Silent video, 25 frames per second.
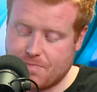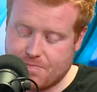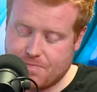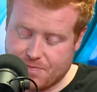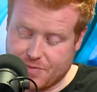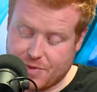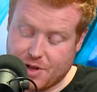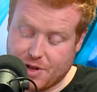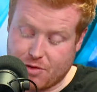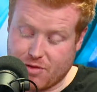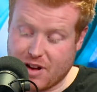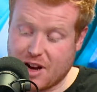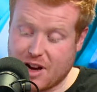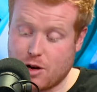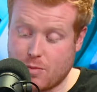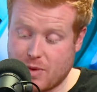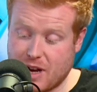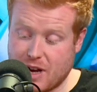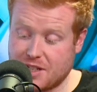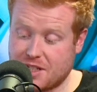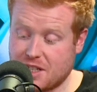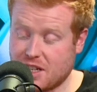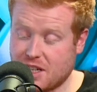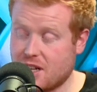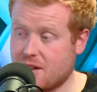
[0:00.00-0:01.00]
the grater
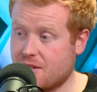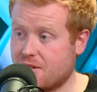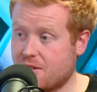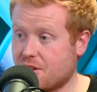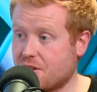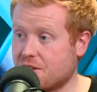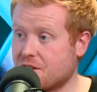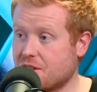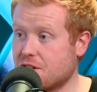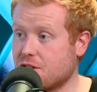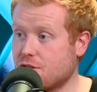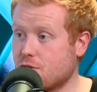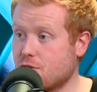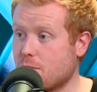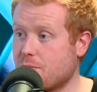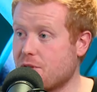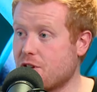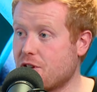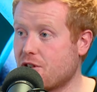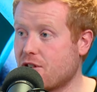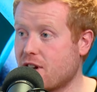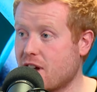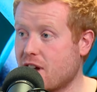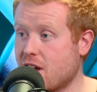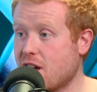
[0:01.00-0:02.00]
basically turns it into a
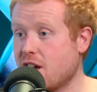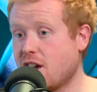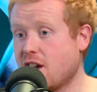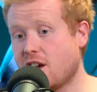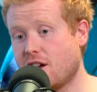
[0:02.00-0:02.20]
puree.